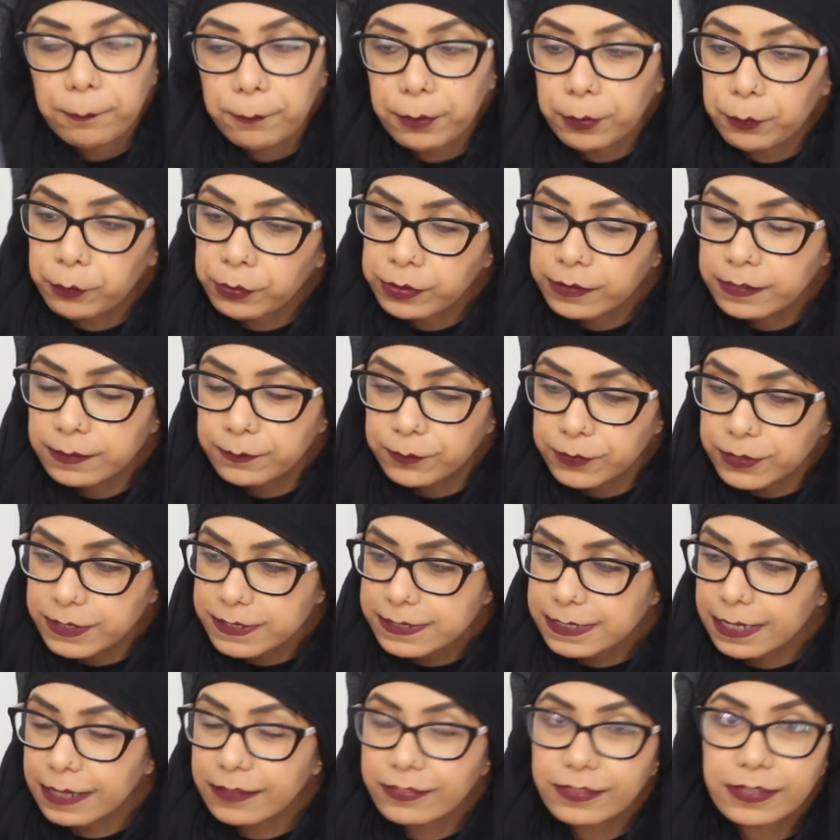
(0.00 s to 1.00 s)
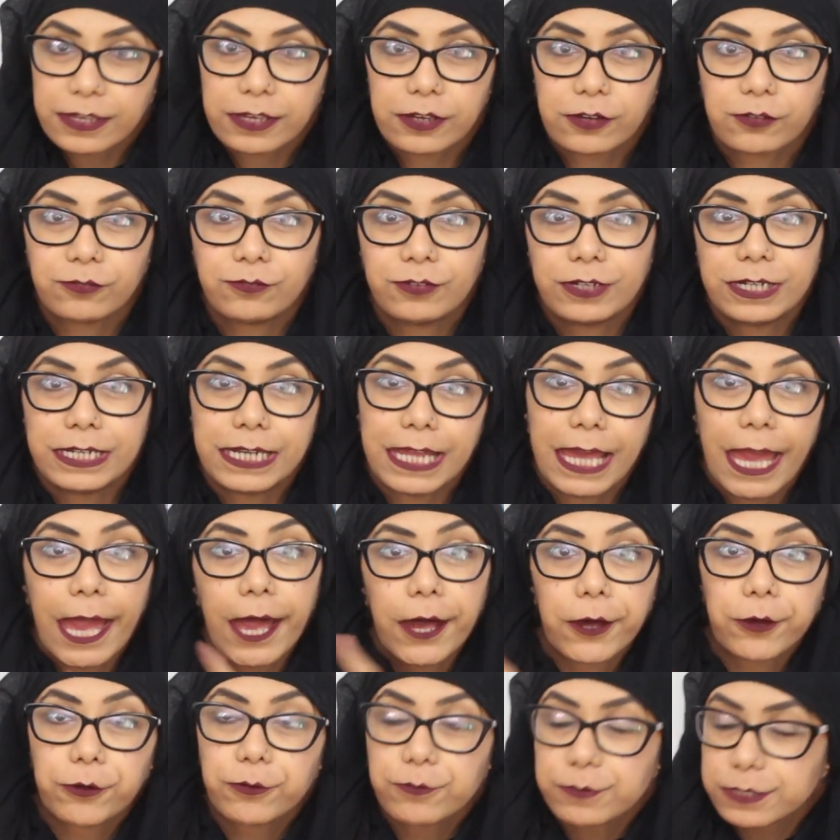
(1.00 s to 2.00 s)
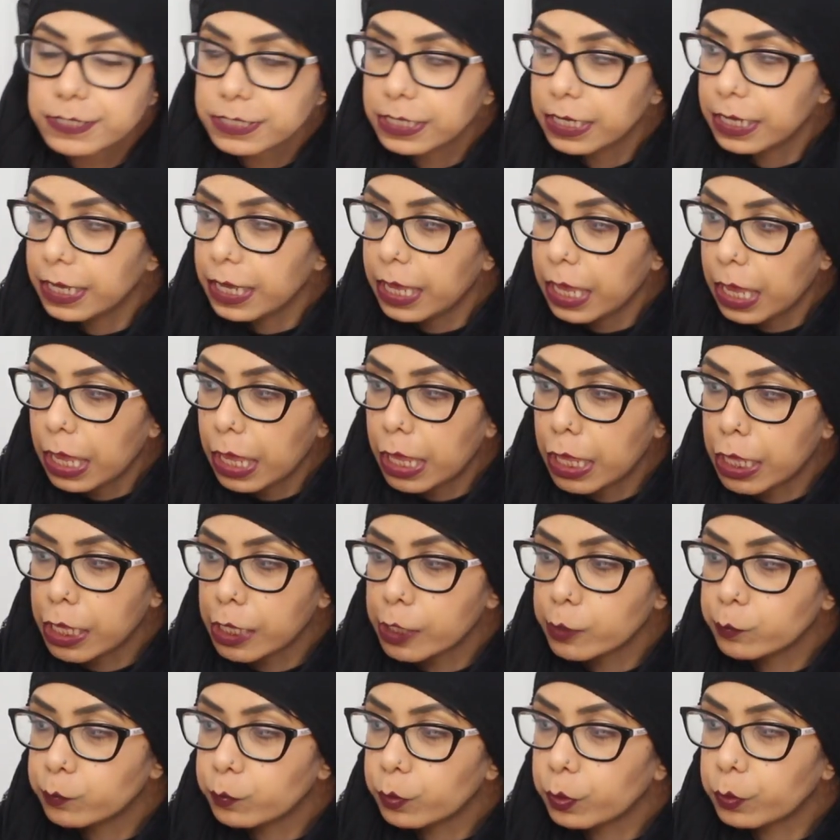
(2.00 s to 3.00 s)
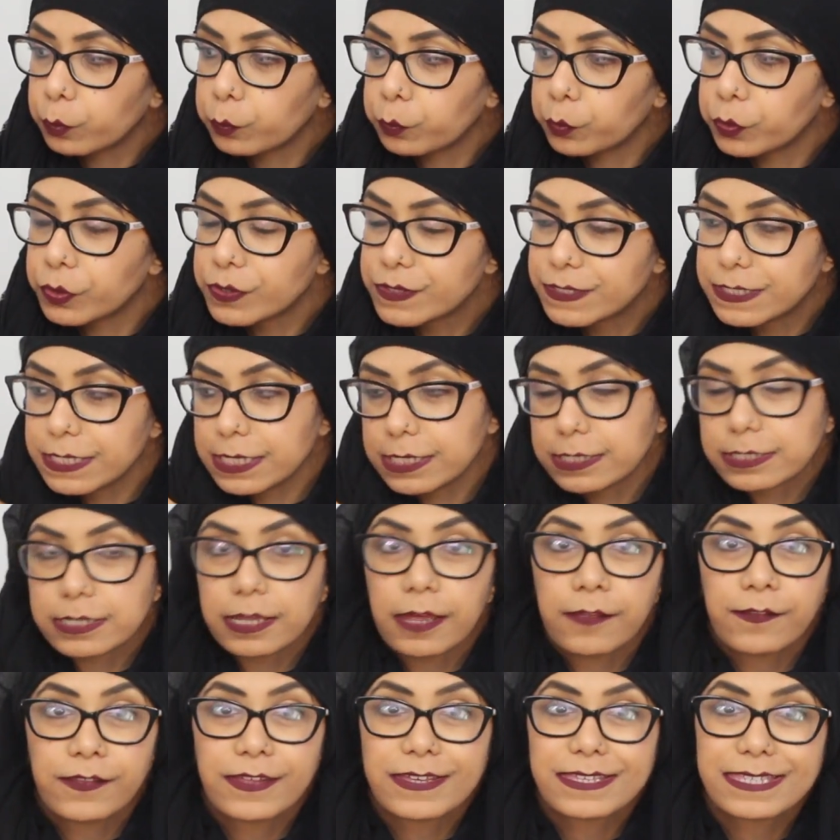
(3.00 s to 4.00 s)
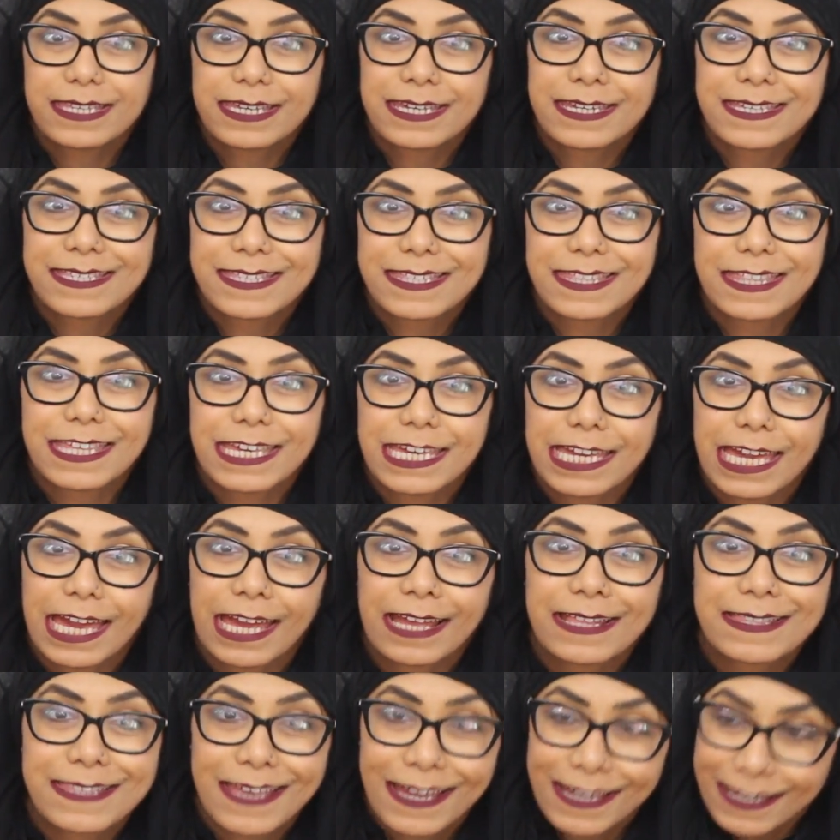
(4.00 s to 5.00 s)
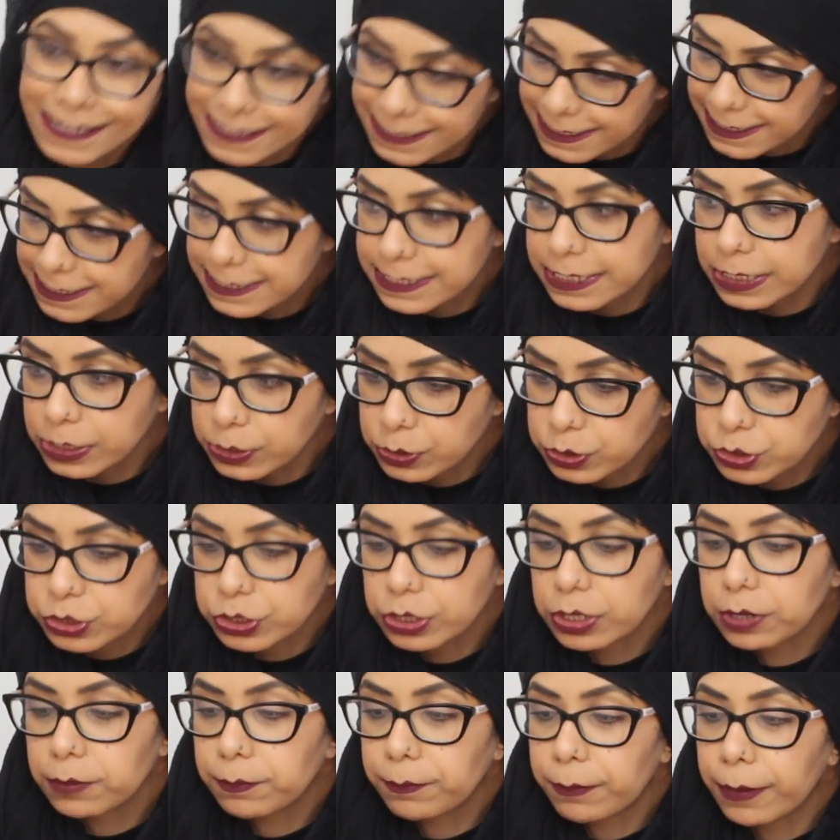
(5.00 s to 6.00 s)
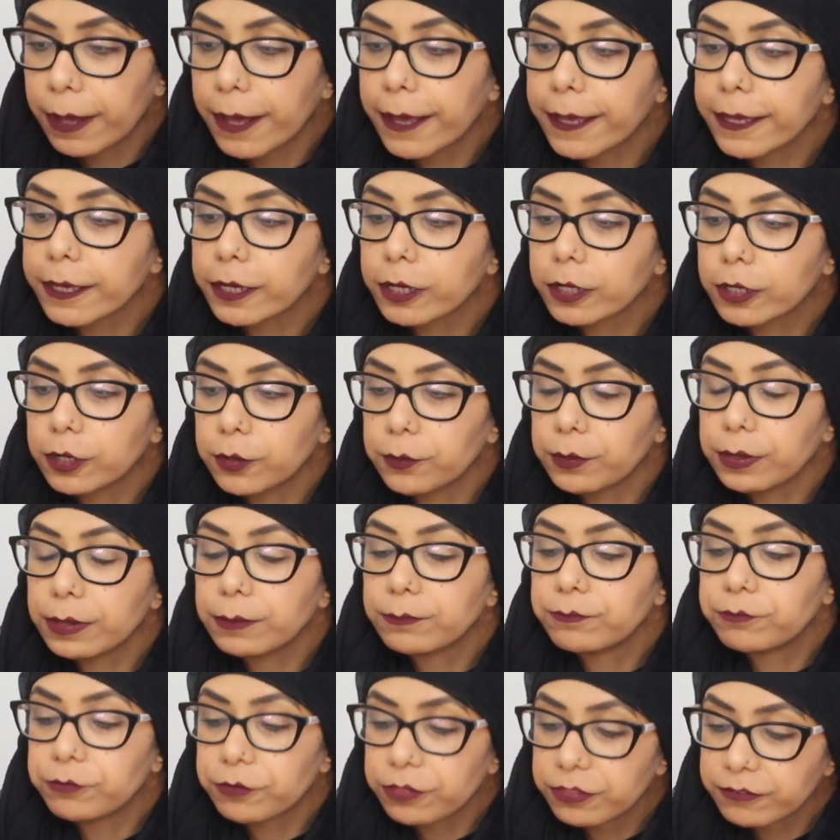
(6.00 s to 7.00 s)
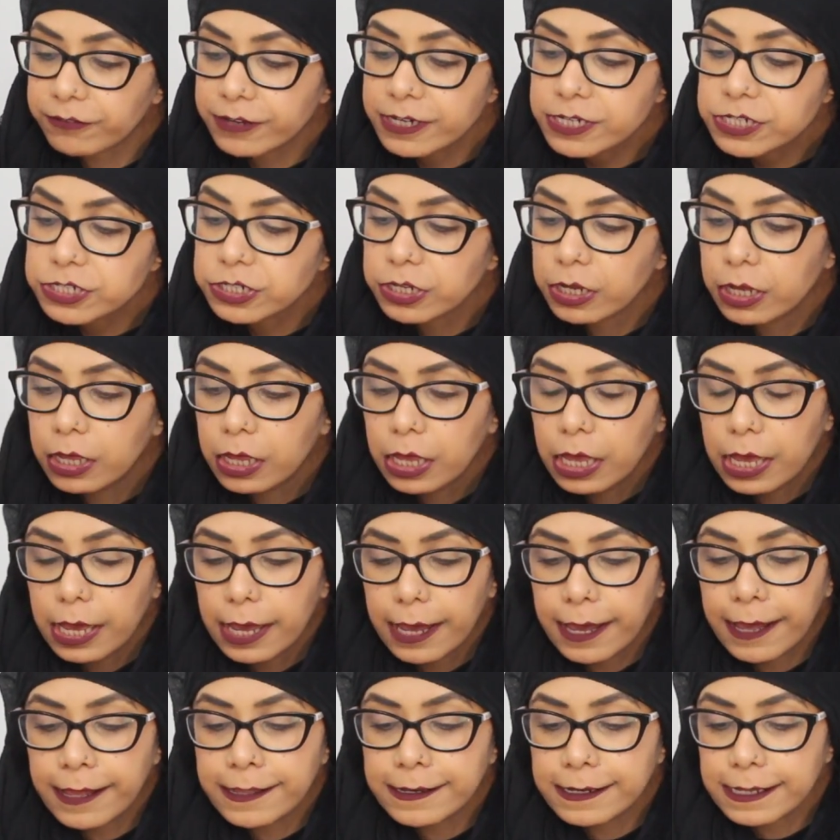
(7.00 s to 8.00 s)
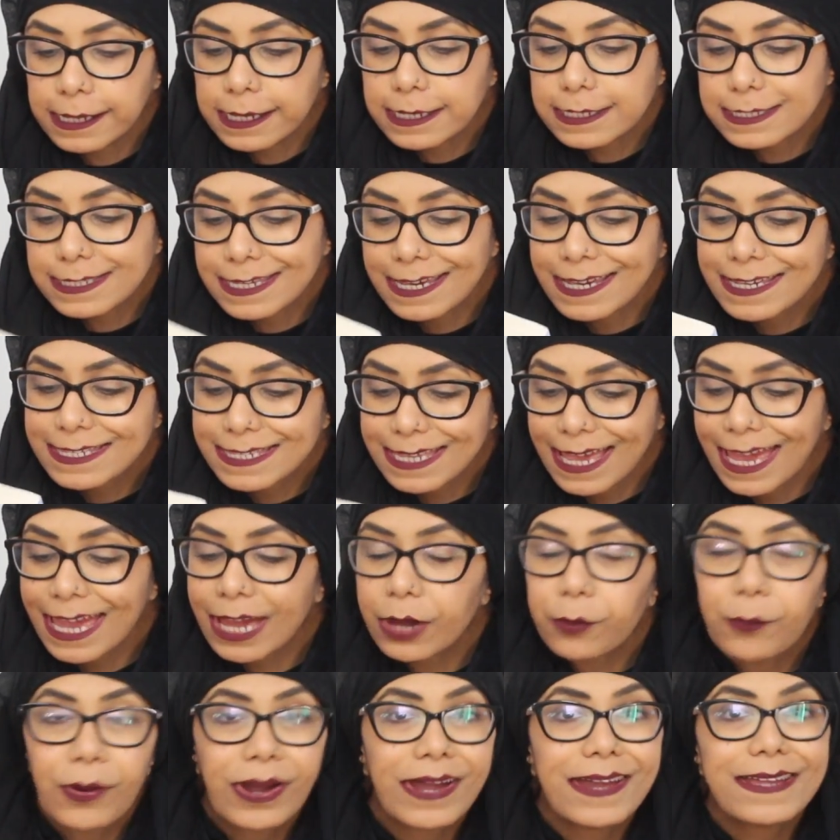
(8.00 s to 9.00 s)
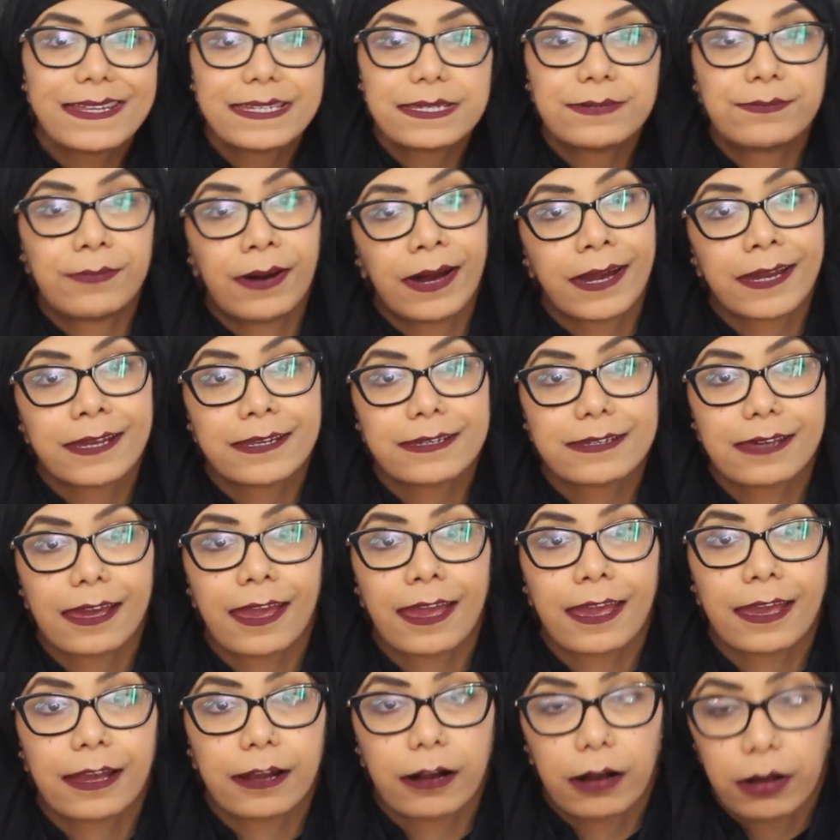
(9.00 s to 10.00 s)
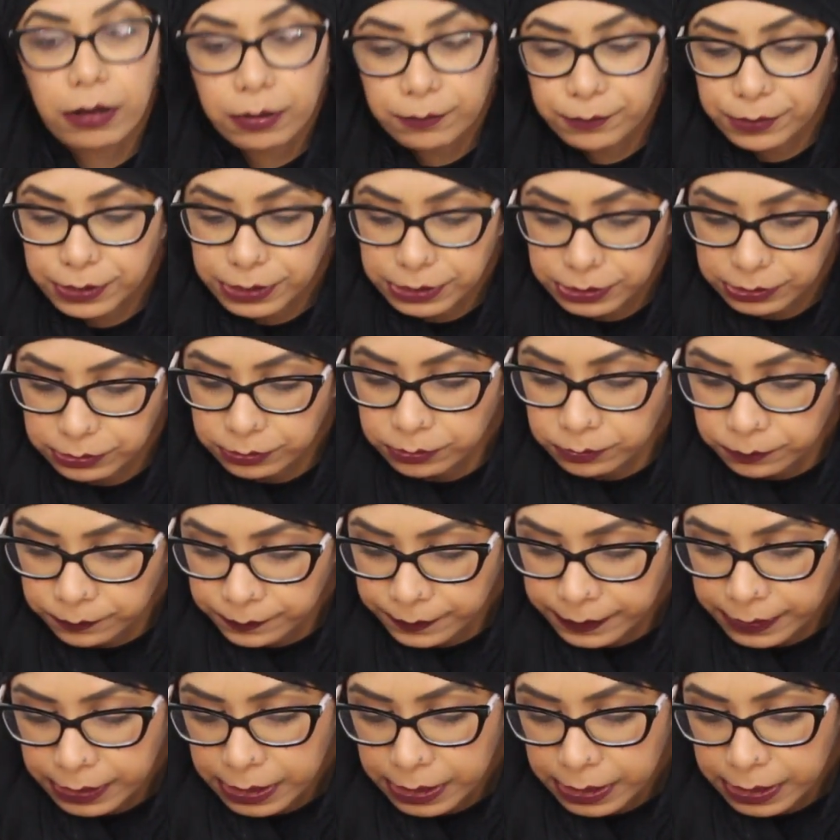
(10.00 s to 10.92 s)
But one of the books that I think really helped was this, and this is The Anxiety Solution by Chloe Brotheridge, and it says, a quieter mind, a calmer you,